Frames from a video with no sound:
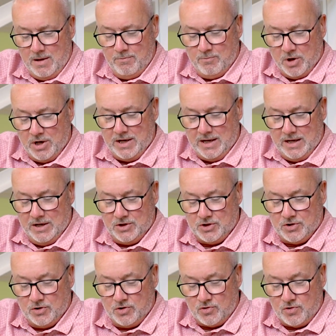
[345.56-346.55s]
But it
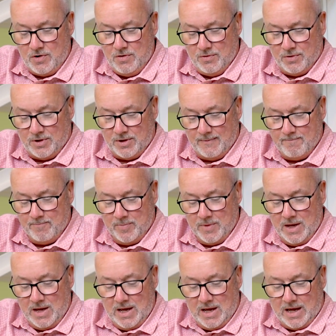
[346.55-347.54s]
is the truth.
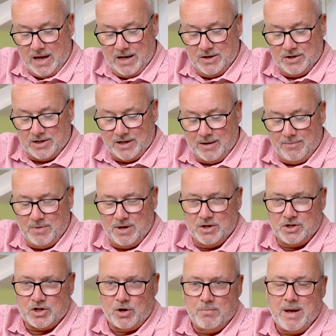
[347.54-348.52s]

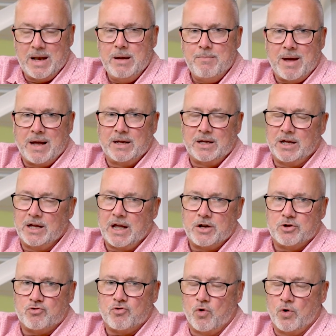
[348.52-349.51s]
And so many men can
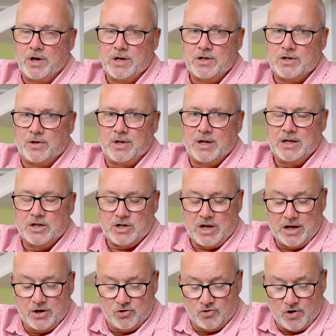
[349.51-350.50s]
get drawn into things
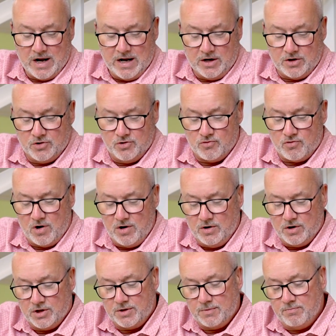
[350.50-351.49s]
like drink,
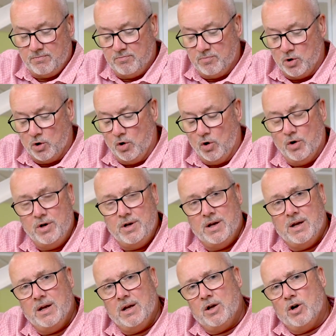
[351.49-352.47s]
drugs, porn,
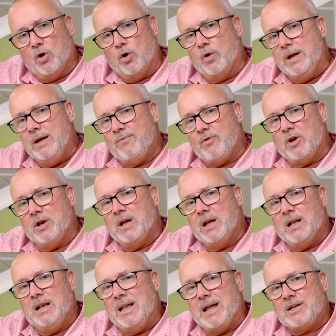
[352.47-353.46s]
or even
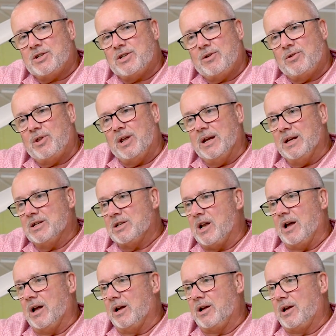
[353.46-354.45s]
lesser things
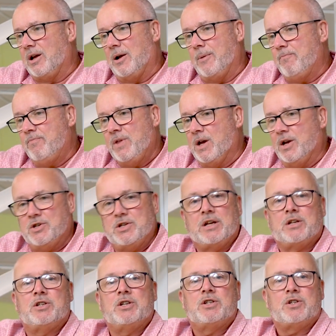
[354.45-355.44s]
like
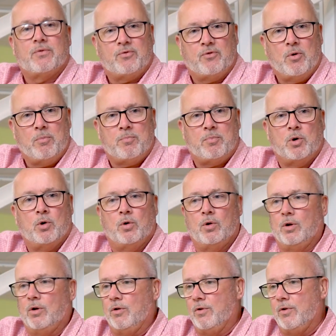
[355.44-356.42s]
addicted to
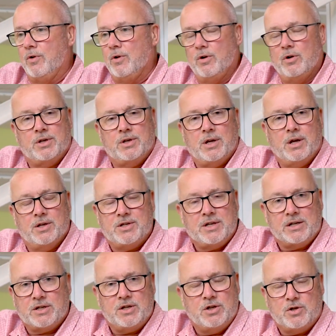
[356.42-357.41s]
football or
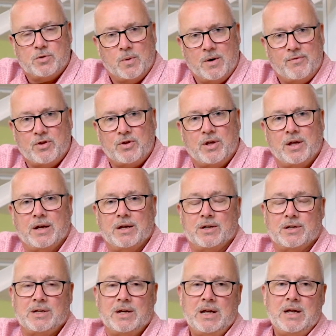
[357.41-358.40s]
addicted to other
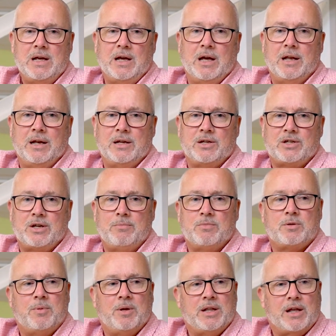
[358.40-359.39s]
things. And it
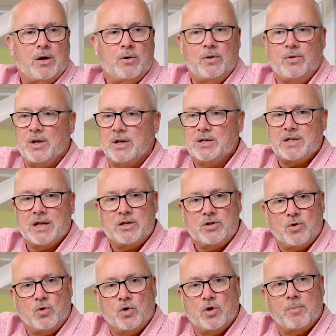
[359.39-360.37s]
seems to be the only things they
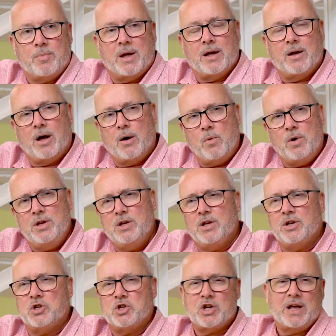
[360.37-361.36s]
talk about. I want you
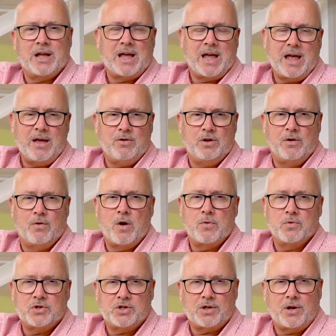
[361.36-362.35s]
to check out your
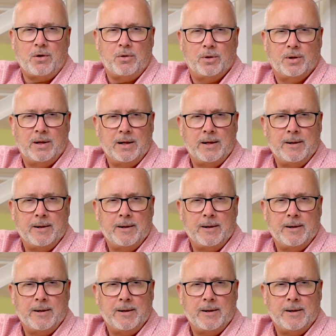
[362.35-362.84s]
own soul.